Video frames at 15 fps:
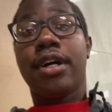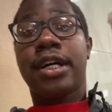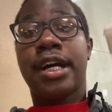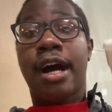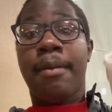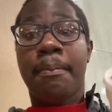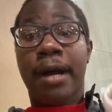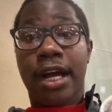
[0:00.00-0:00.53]

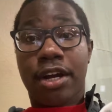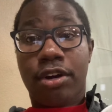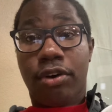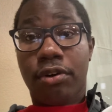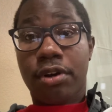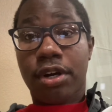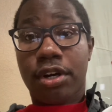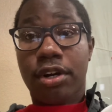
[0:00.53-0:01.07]
Got my
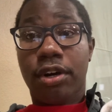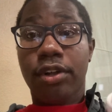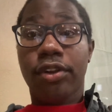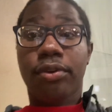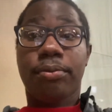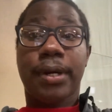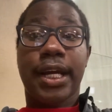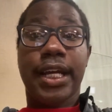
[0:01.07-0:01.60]

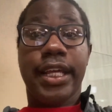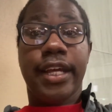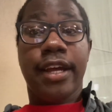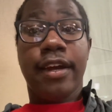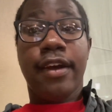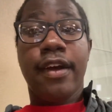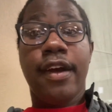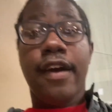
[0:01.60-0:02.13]
Coca-Cola right
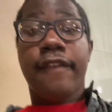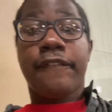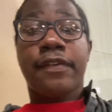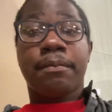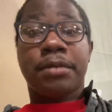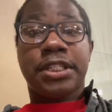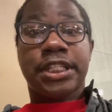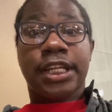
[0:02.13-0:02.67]
here
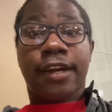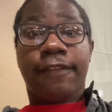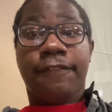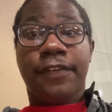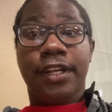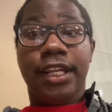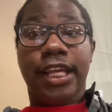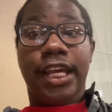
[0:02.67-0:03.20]
from
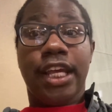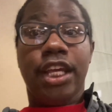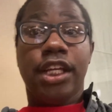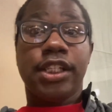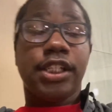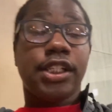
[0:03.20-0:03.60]
Chick-fil-A.